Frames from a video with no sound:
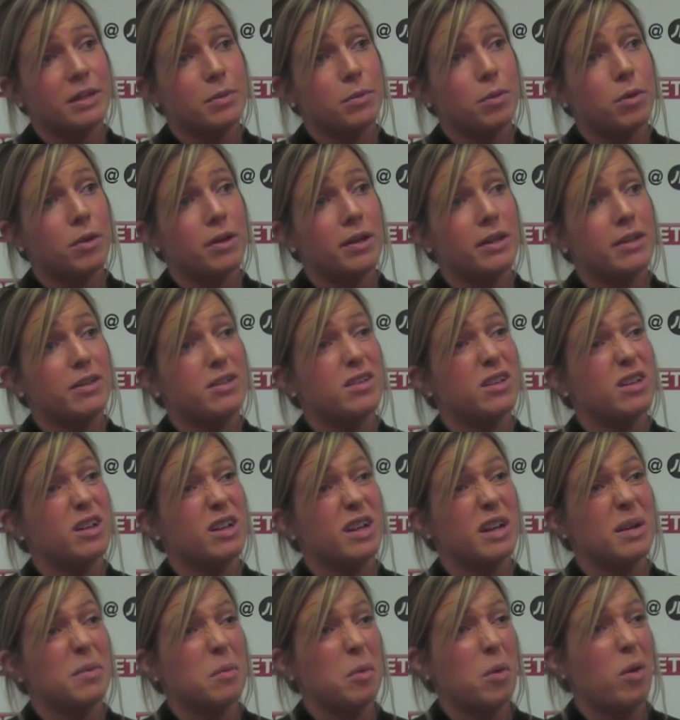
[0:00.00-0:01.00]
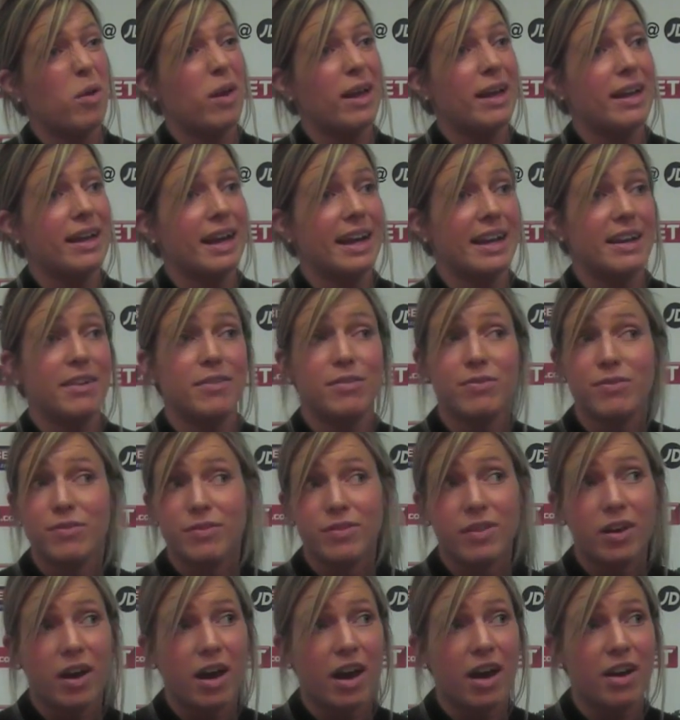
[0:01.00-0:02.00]
obviously you're wanting to look at more like kind of
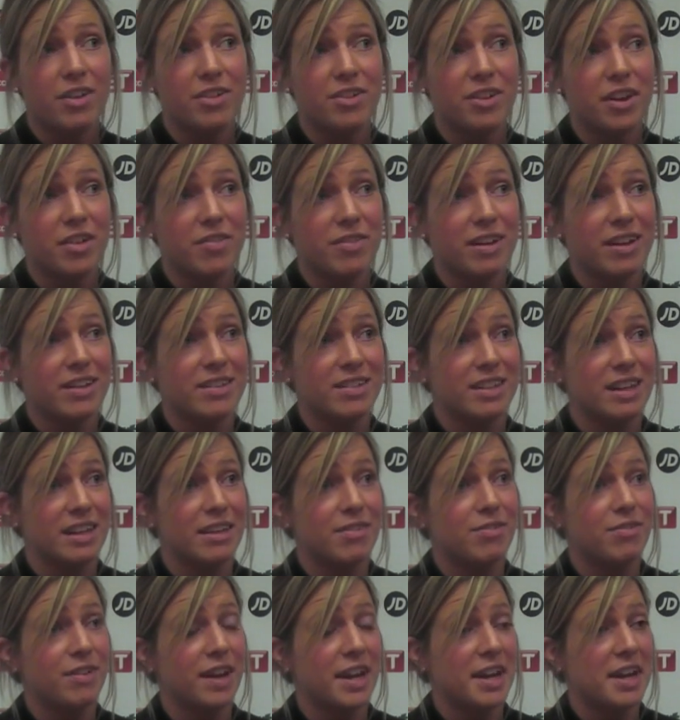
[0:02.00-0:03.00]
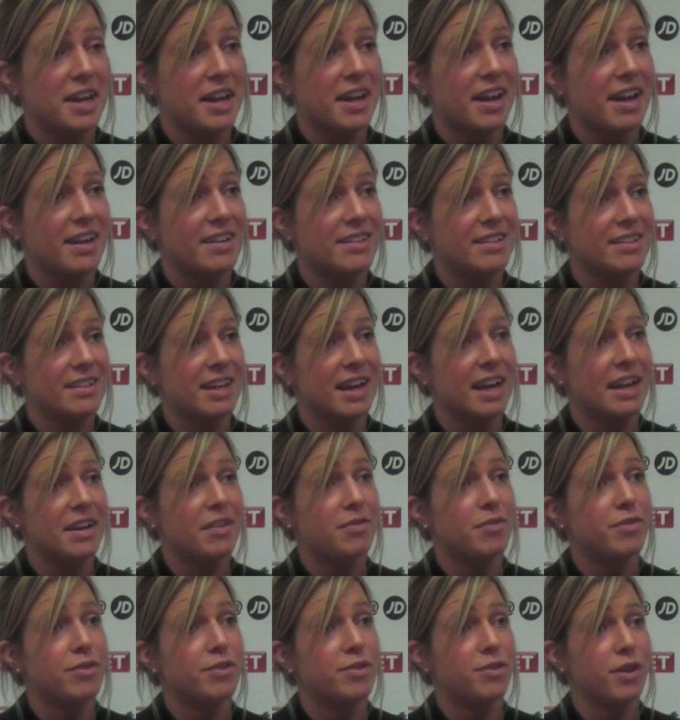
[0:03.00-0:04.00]
cardiovascular fitness and kind
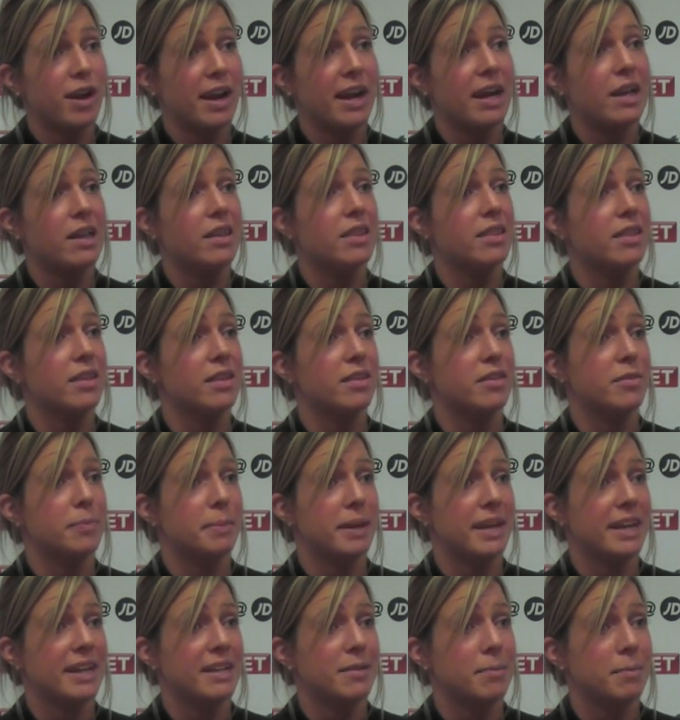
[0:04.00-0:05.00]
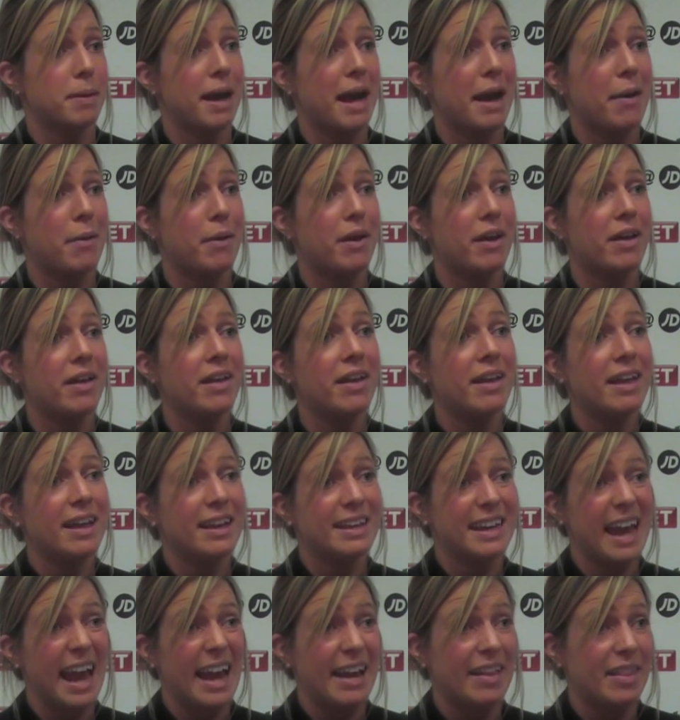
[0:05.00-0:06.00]
of strength and speed and power,
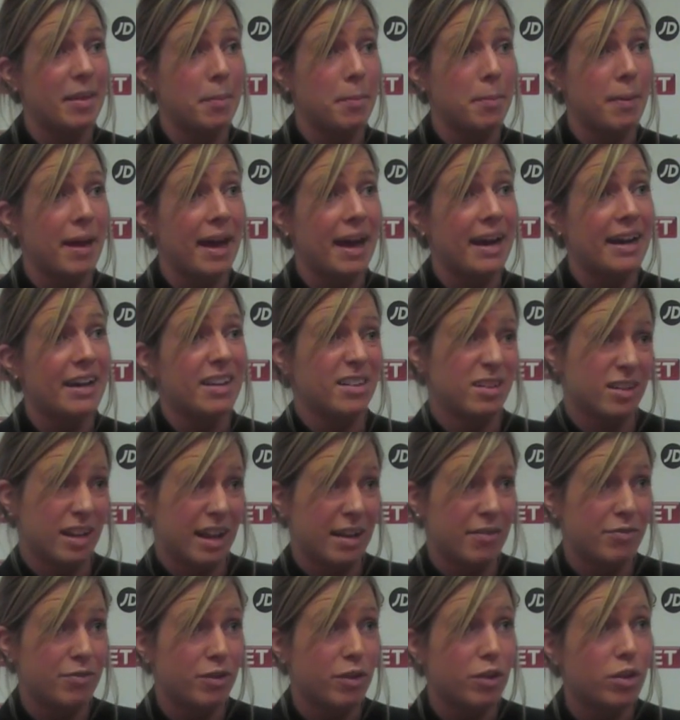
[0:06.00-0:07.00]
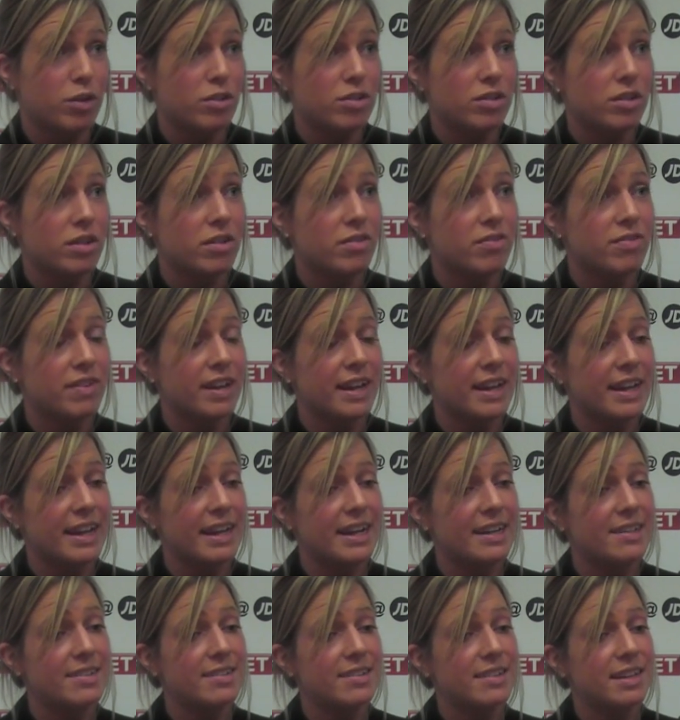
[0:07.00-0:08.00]
getting them back to like functional
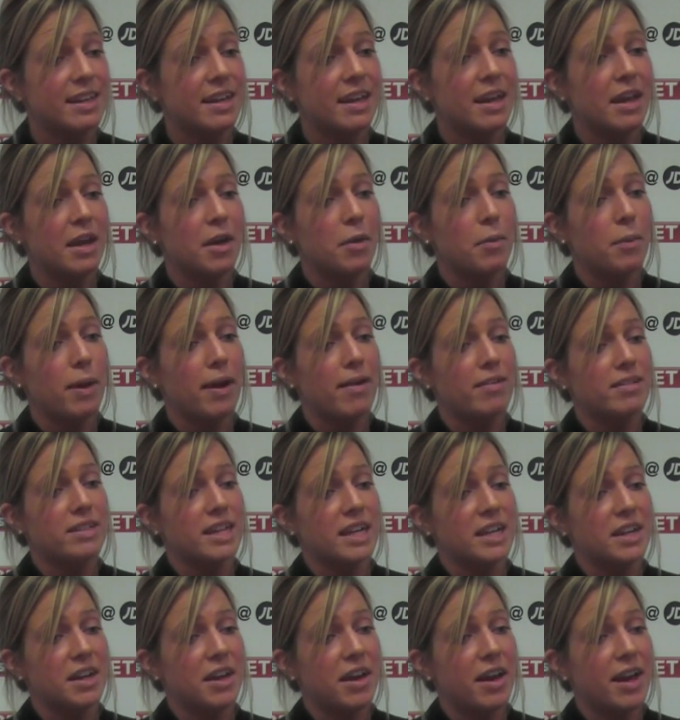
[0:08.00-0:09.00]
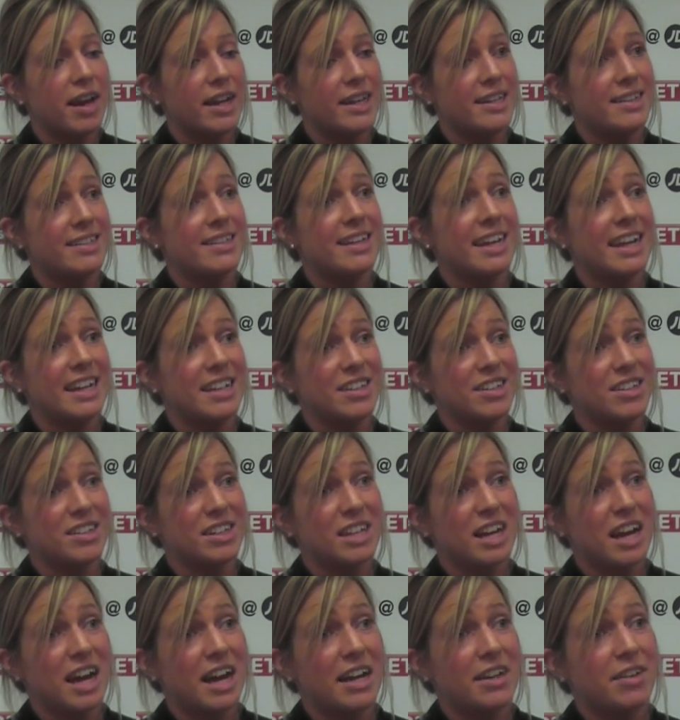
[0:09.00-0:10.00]
fitness, whereas kind of early stages
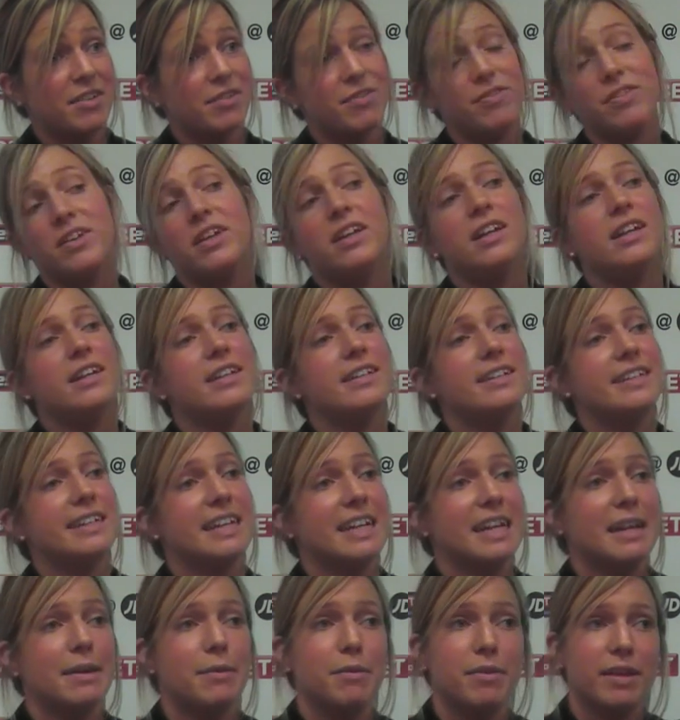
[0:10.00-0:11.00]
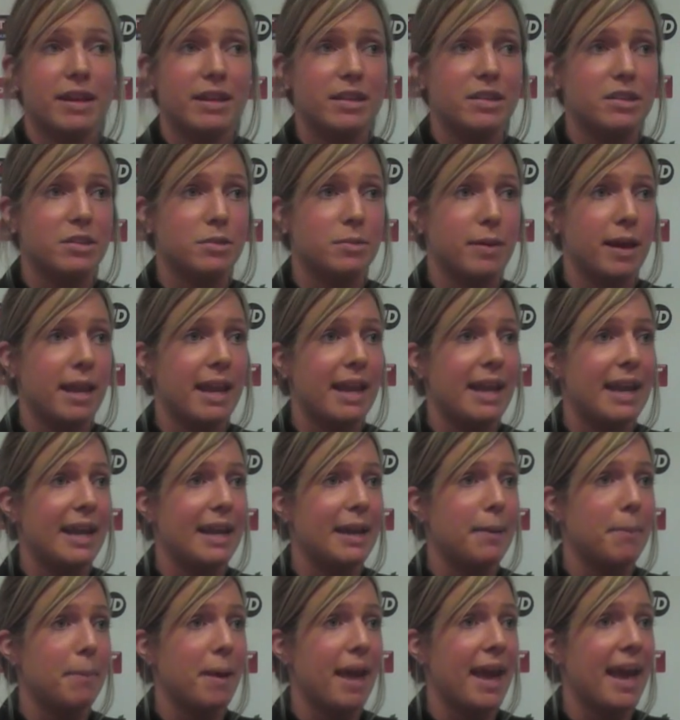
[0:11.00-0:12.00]
are kind of dealing with like
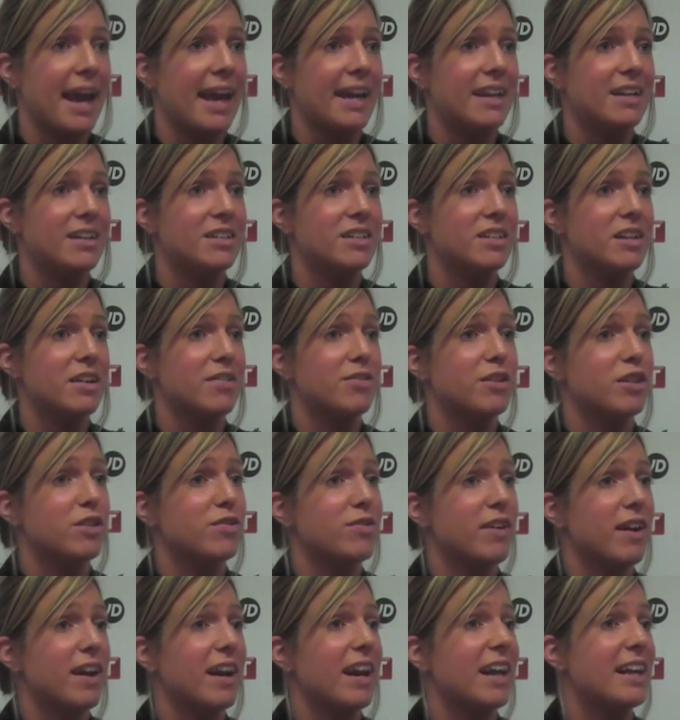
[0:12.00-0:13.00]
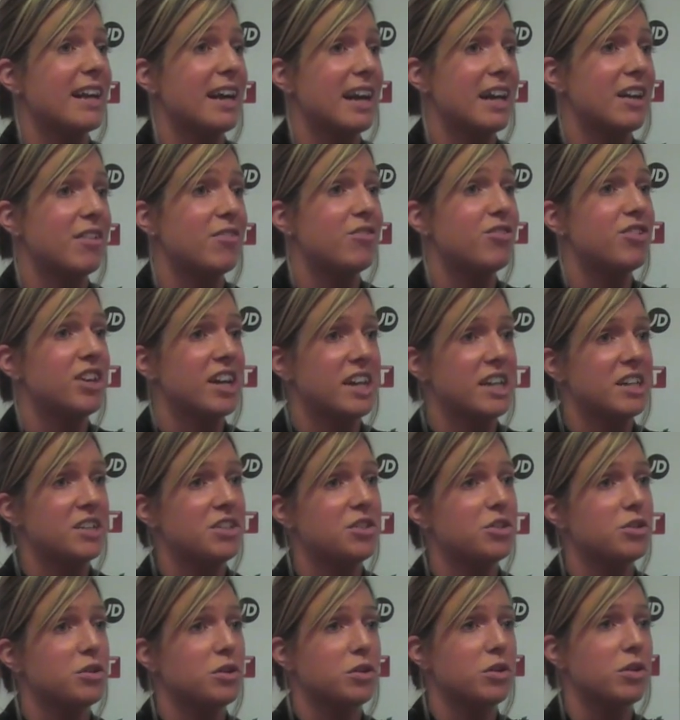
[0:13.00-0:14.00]
swelling, pain and stuff. So it's very like kind of
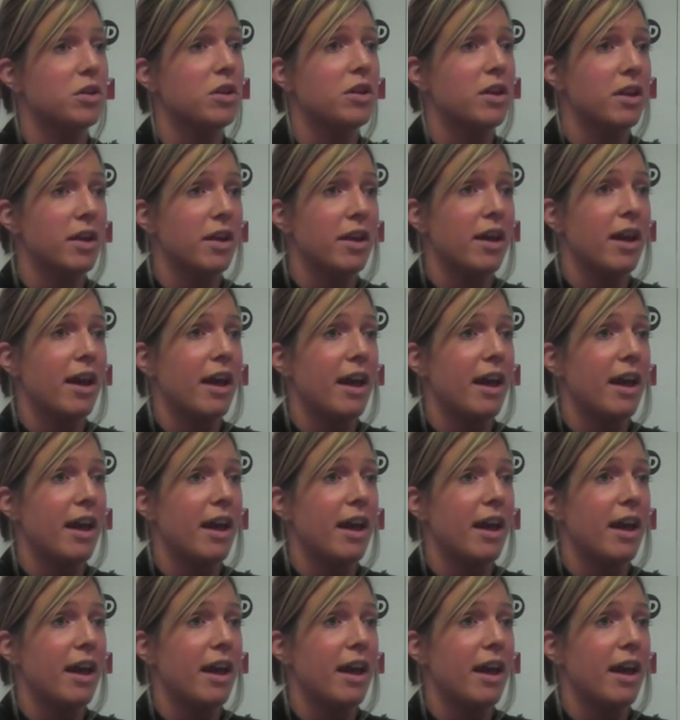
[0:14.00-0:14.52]
gentle